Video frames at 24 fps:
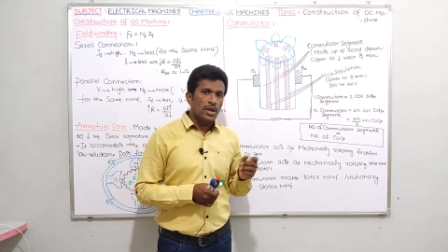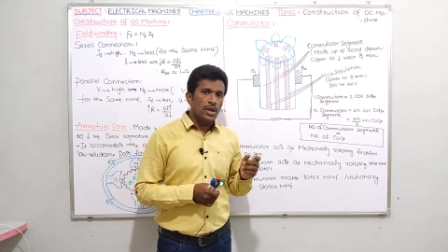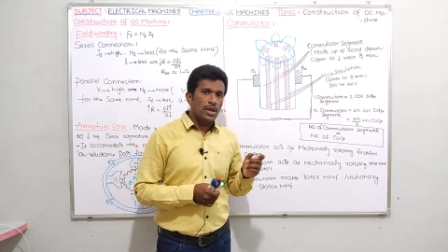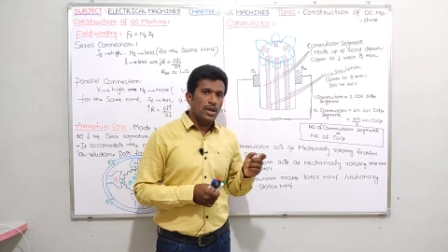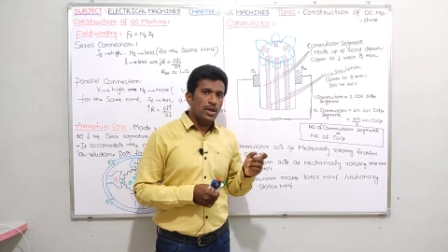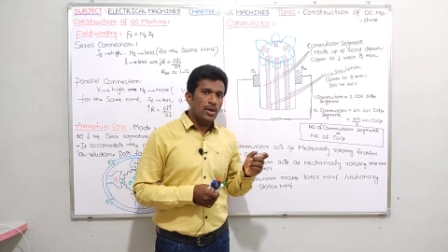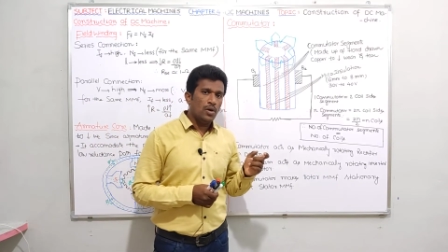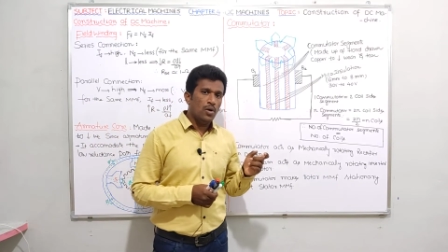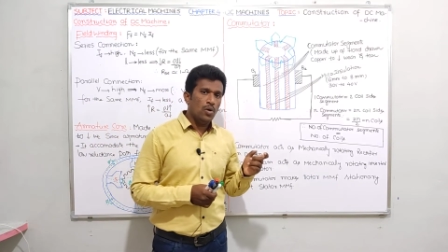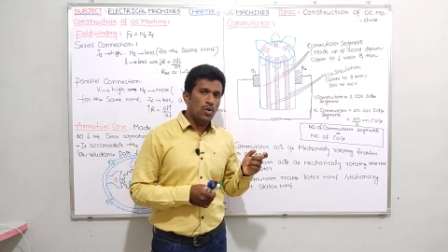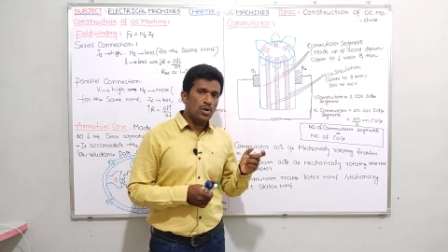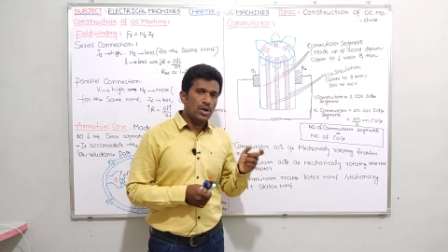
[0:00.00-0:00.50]

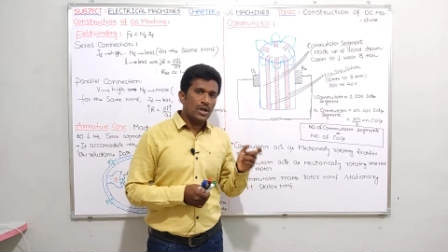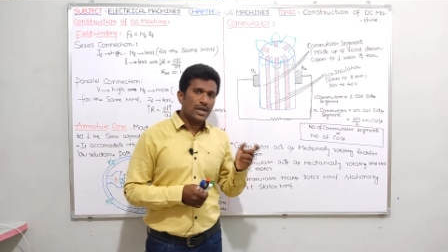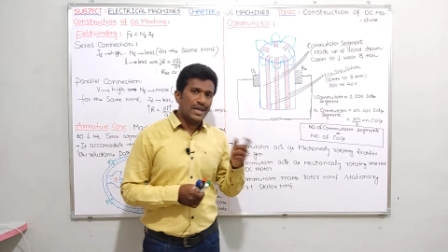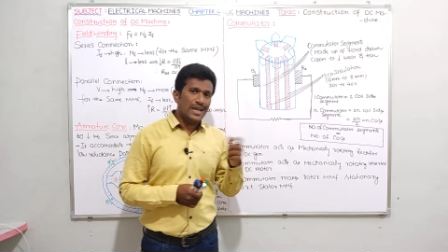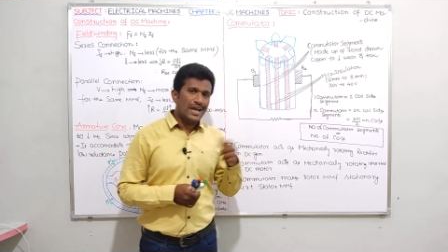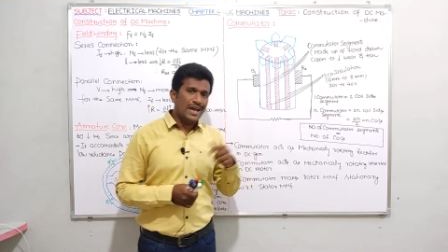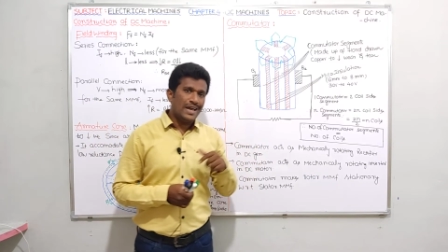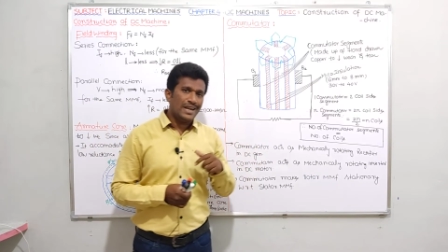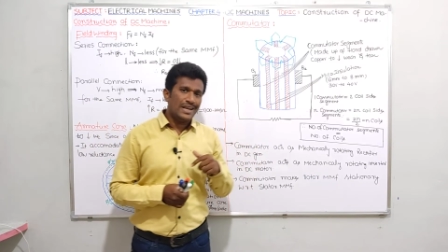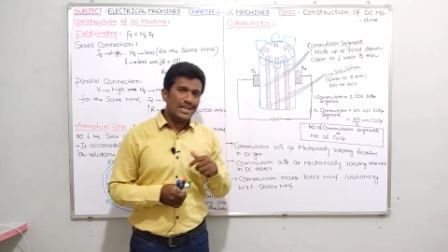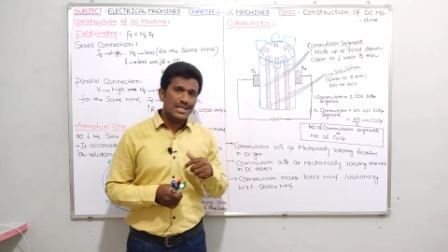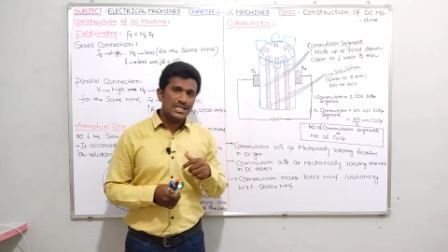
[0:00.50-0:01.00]
Yoke
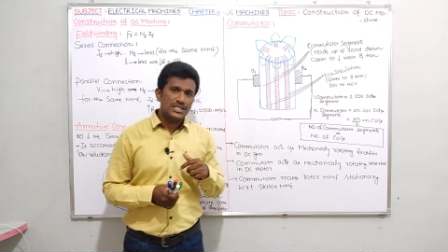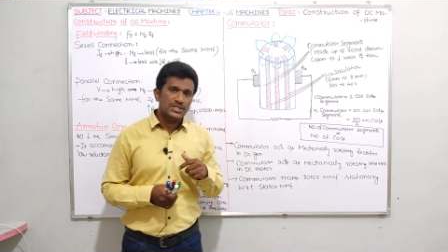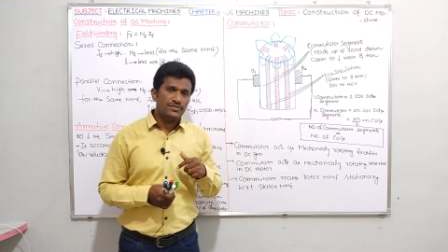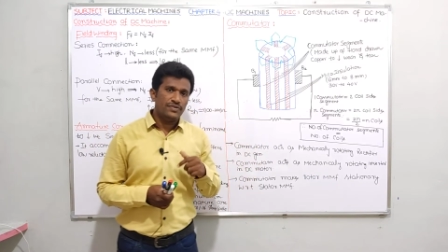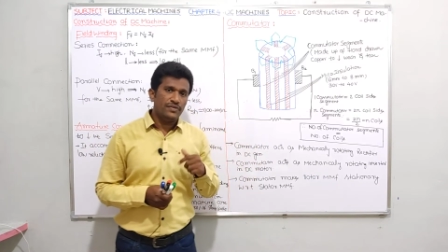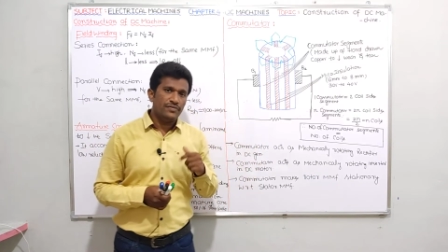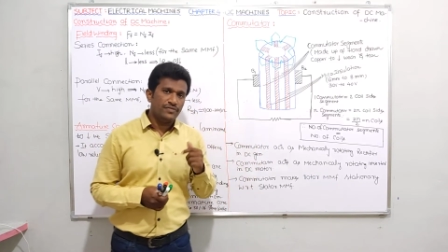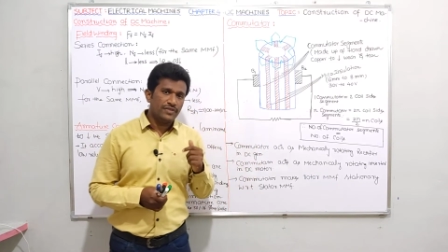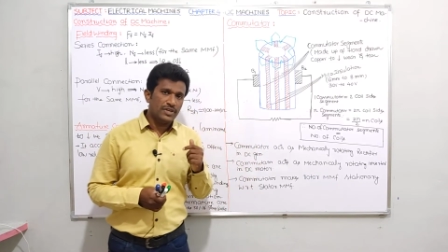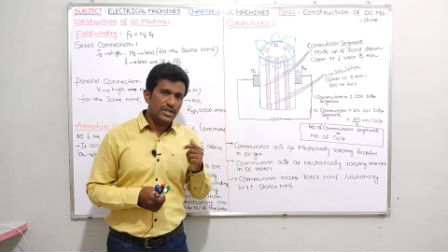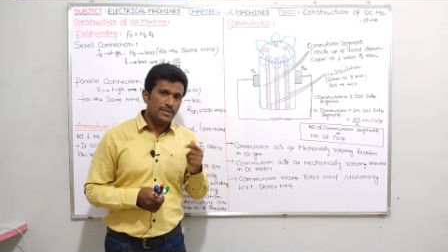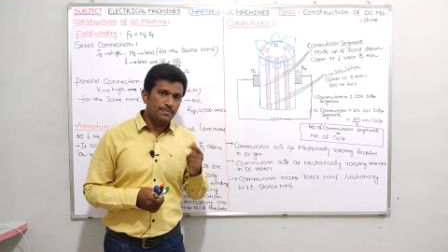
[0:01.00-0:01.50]
carries
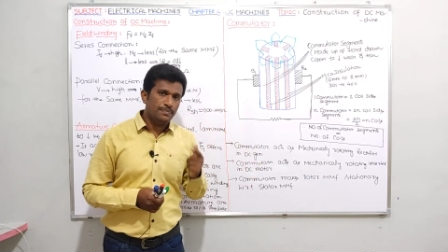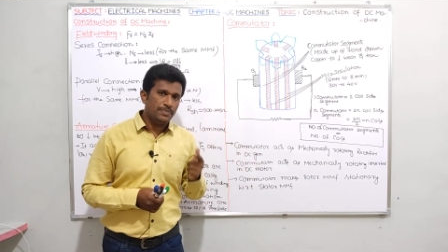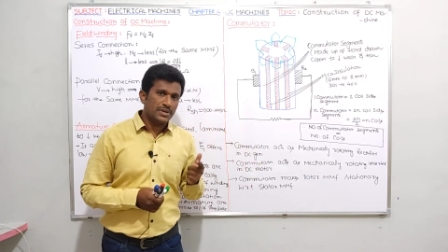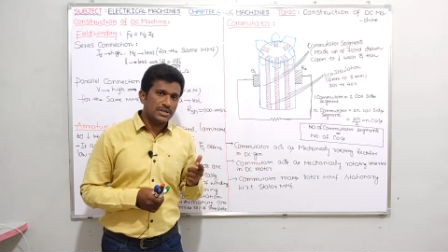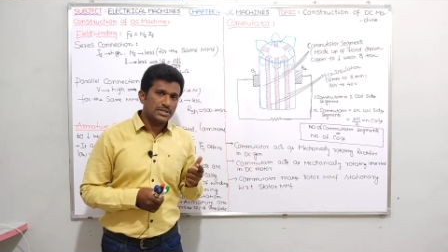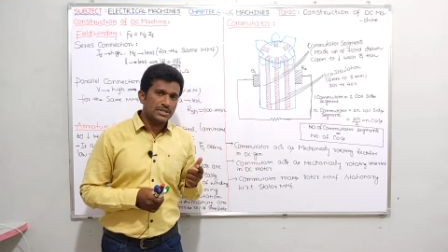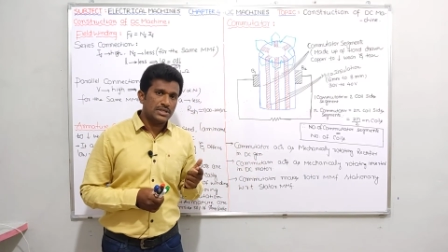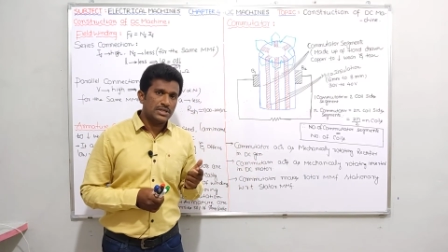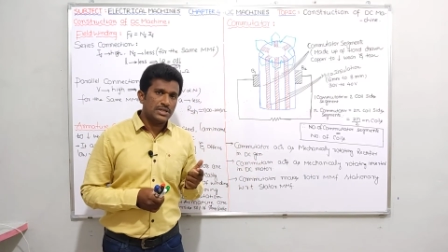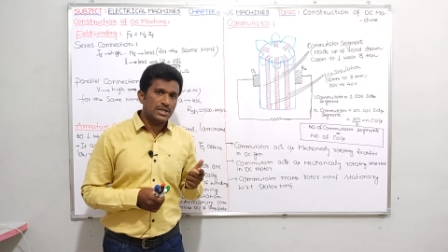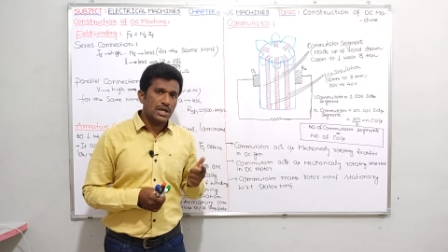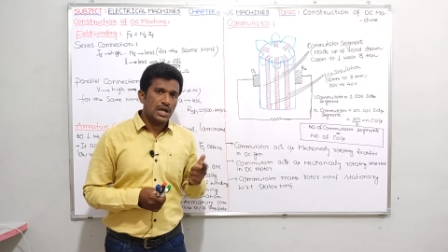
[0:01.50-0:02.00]

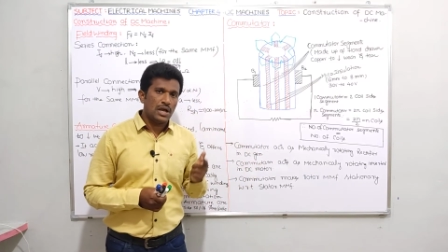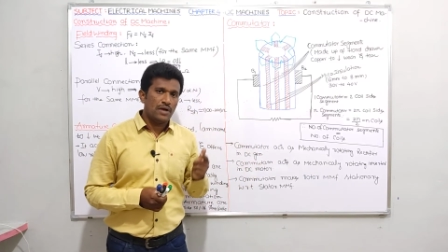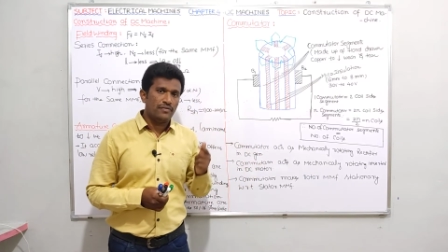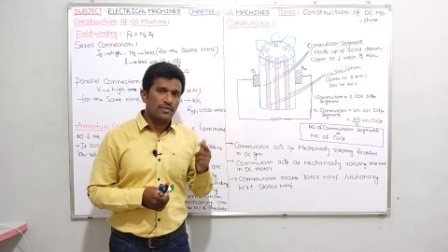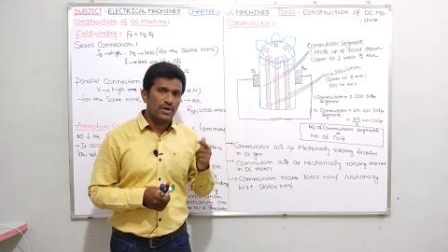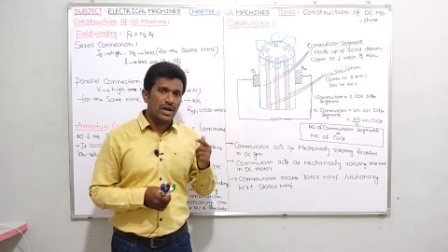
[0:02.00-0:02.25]
50% of